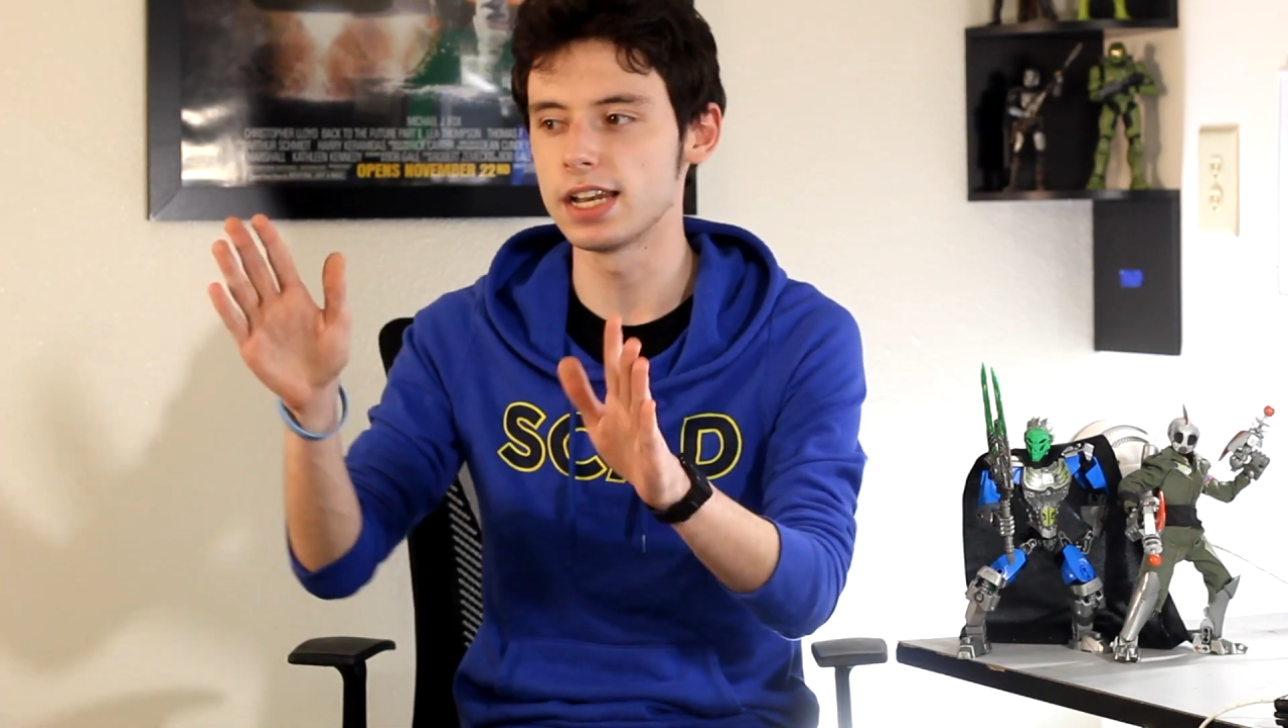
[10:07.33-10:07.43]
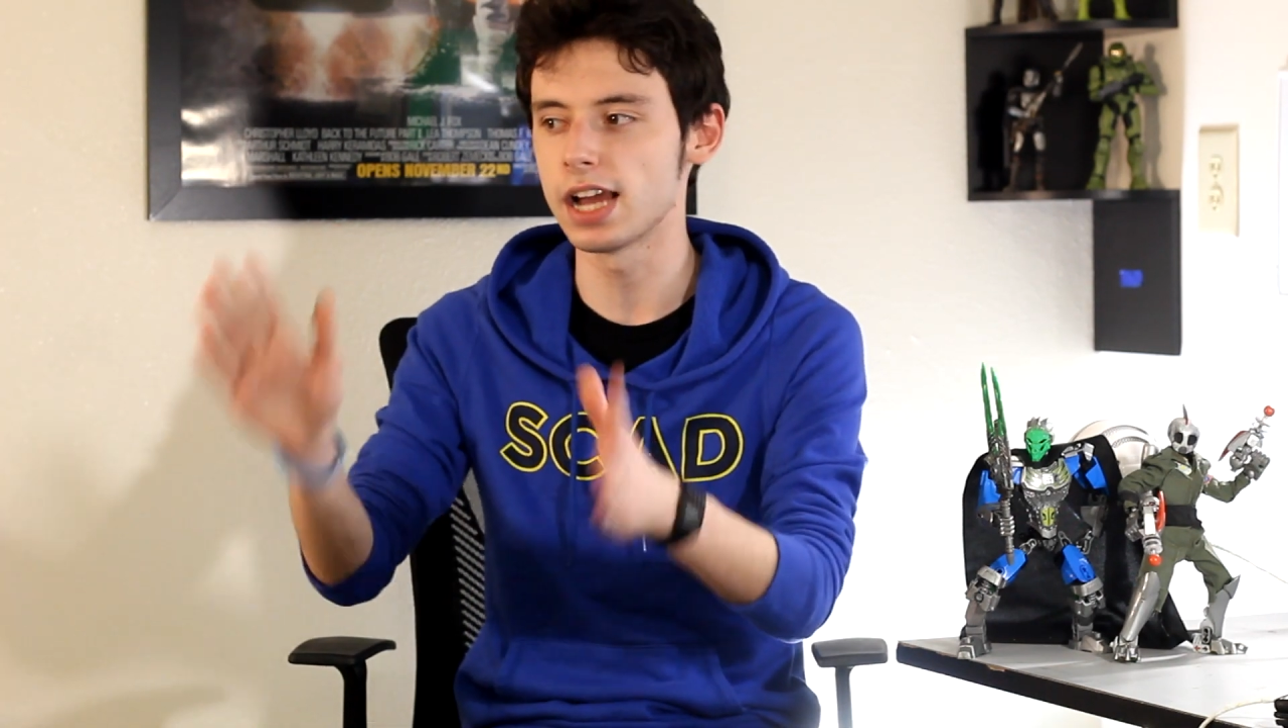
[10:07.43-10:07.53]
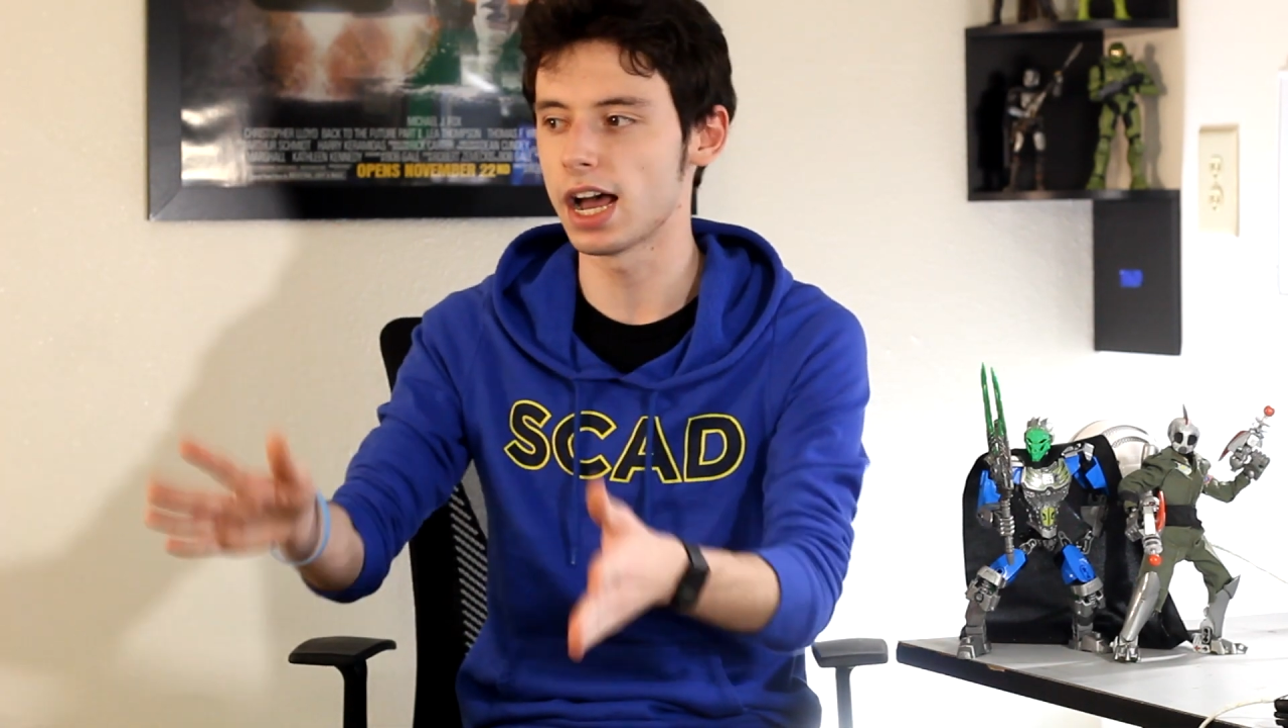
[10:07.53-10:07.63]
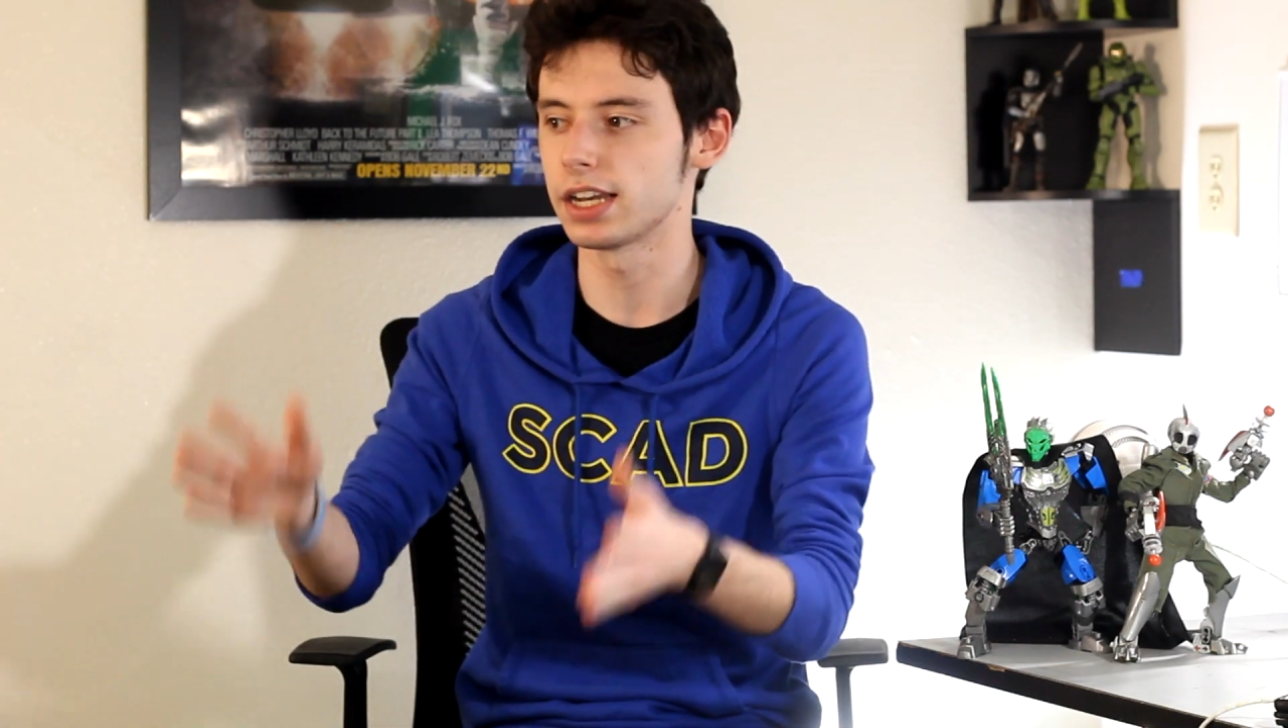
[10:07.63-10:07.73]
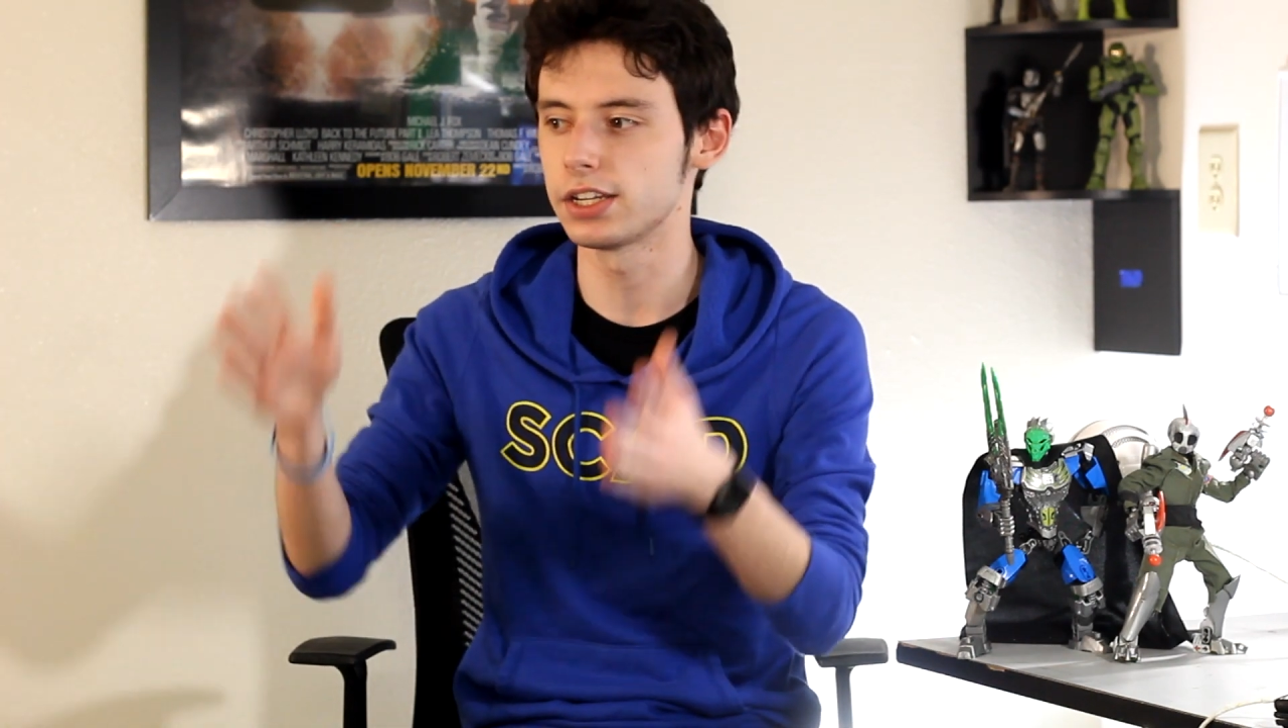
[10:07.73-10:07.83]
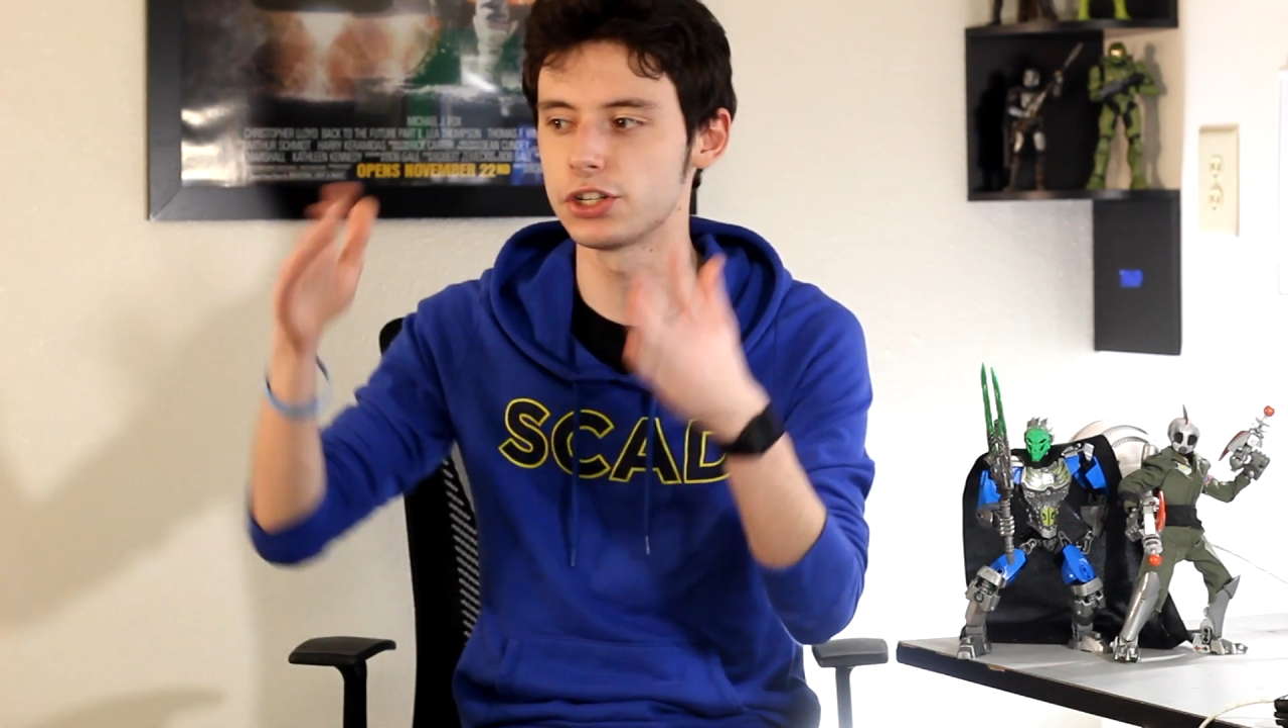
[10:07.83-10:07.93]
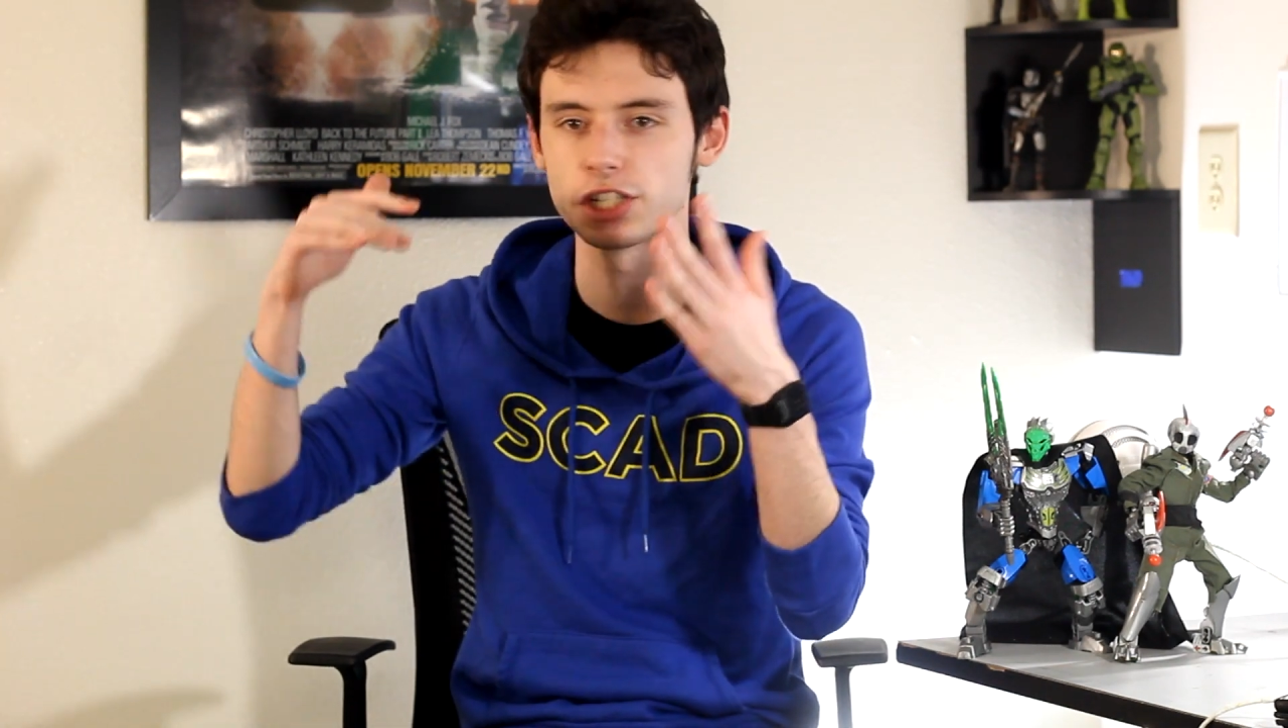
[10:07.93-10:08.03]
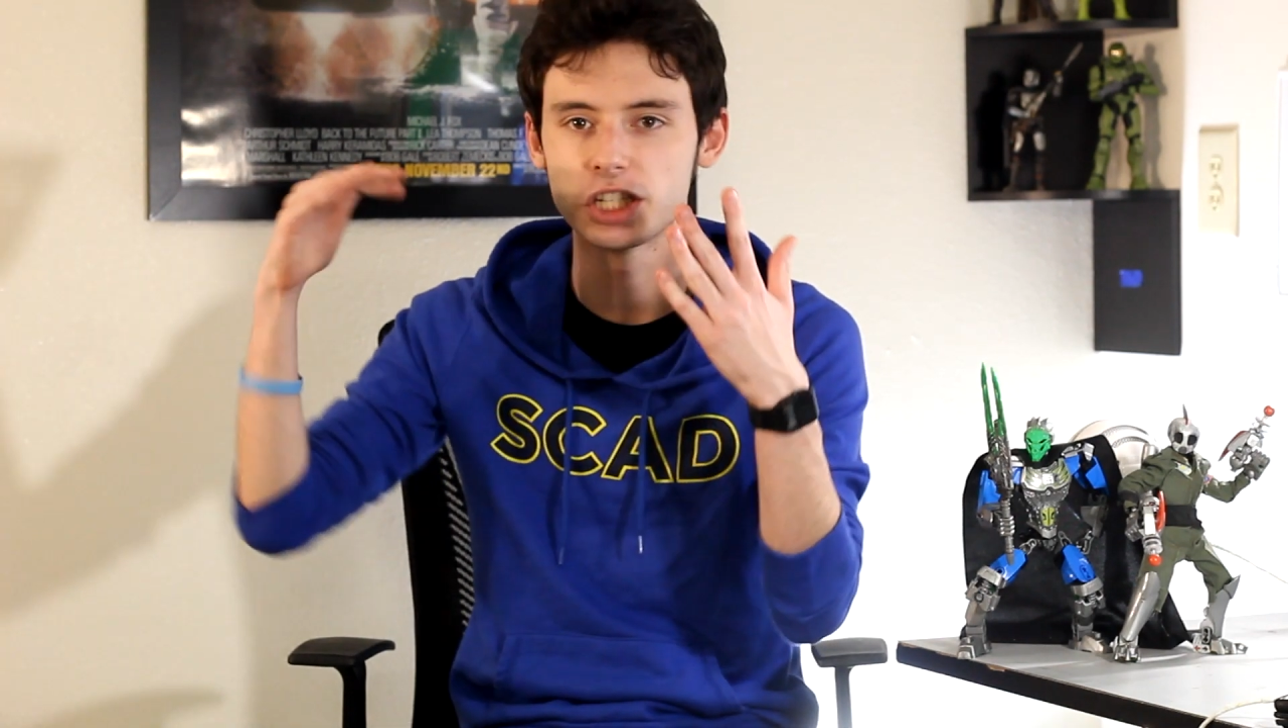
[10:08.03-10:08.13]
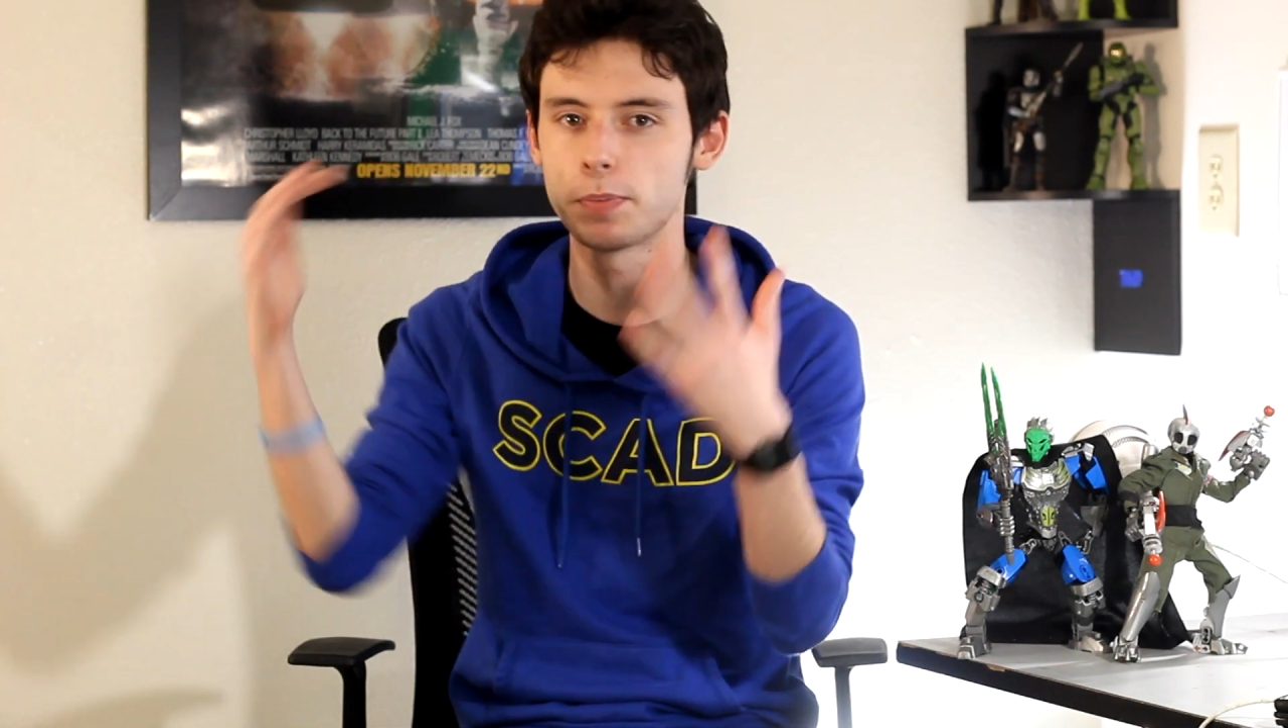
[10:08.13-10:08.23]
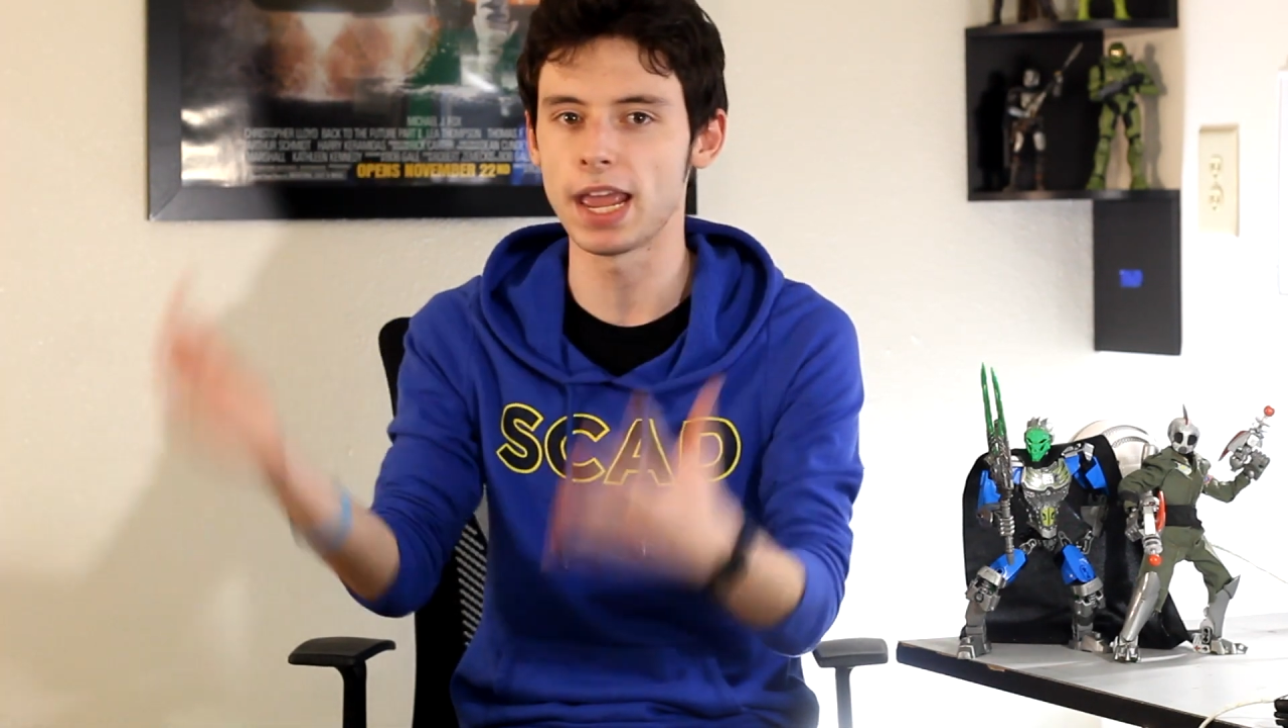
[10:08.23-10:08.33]
and not to
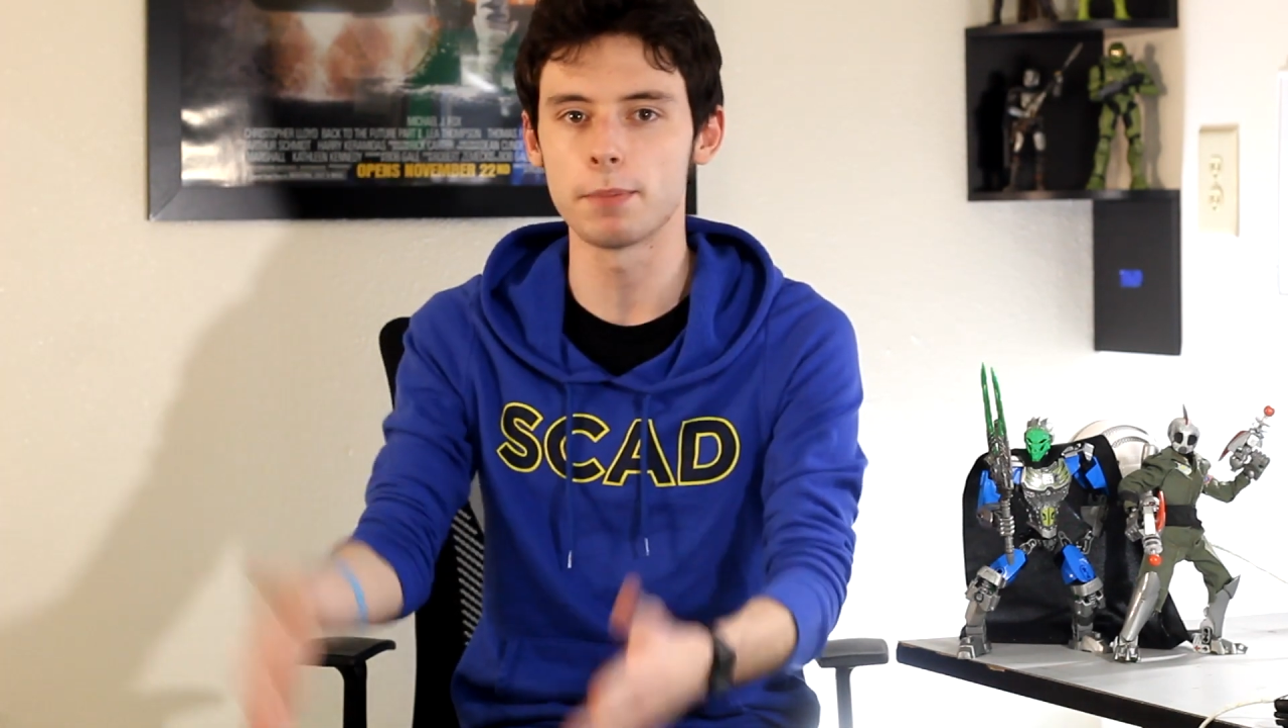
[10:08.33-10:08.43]
just